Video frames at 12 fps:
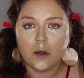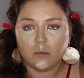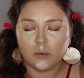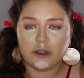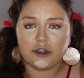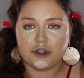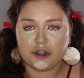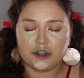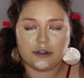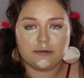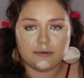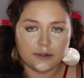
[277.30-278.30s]

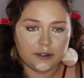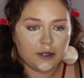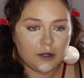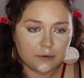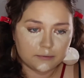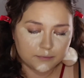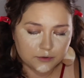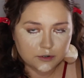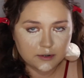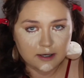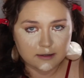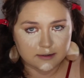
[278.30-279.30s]
which, you know,
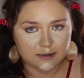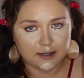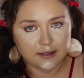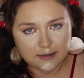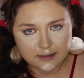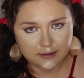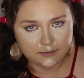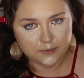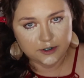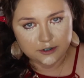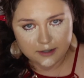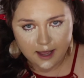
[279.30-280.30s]
2019 we
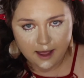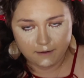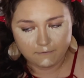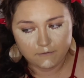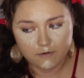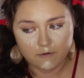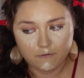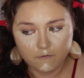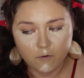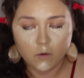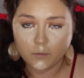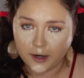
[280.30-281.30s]
should have a
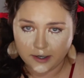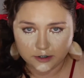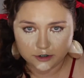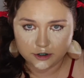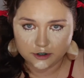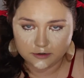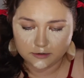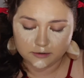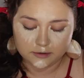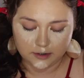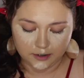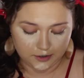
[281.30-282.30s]
full range.
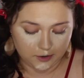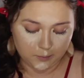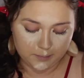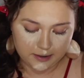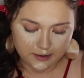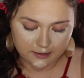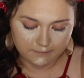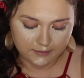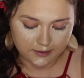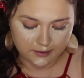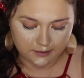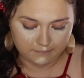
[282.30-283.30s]
Don't be
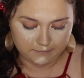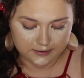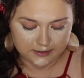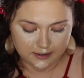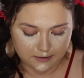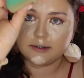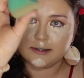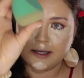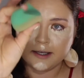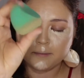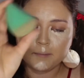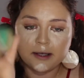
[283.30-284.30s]
leaving none of us out.
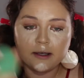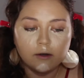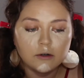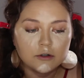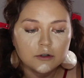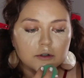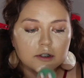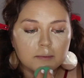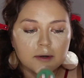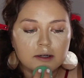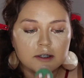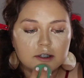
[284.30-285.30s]
Taking my Eco Tool
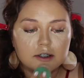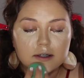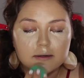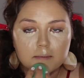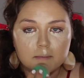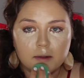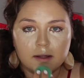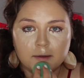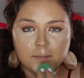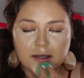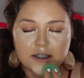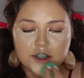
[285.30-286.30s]
sponge,
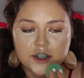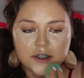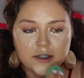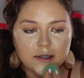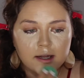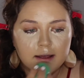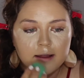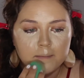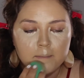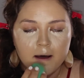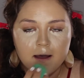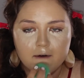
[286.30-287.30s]
blend my chin
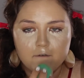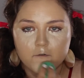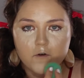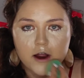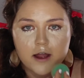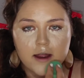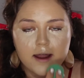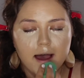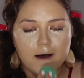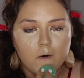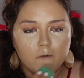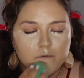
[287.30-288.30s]
and my forehead
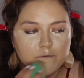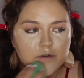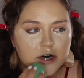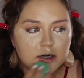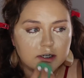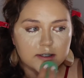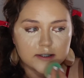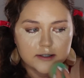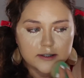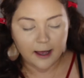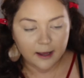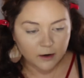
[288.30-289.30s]
out
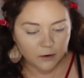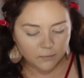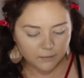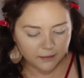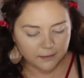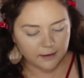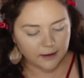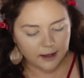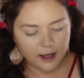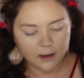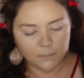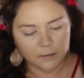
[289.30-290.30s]
first. I don't
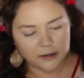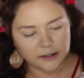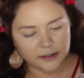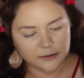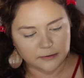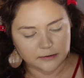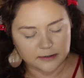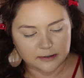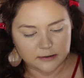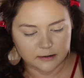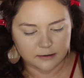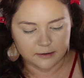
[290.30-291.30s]
think I want to use
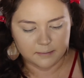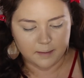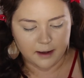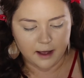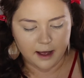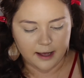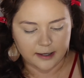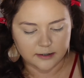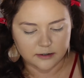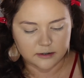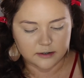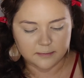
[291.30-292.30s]
this under my
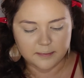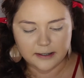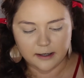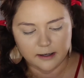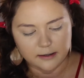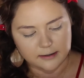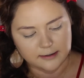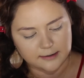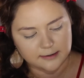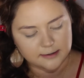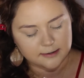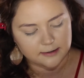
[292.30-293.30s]
eyes just
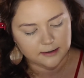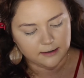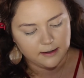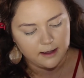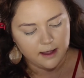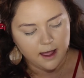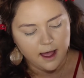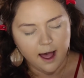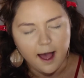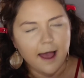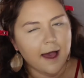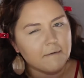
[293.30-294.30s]
because
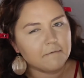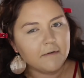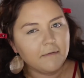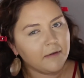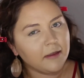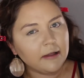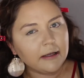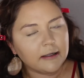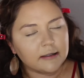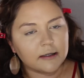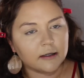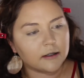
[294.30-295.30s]
I have a feeling
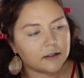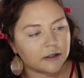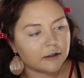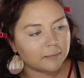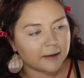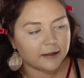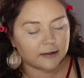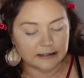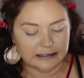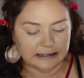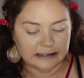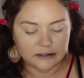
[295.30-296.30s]
it's gonna turn my
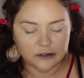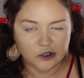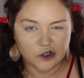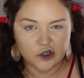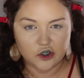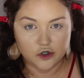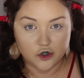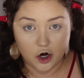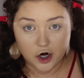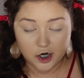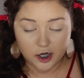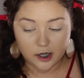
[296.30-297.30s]
concealer
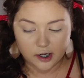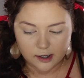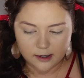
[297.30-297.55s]
dark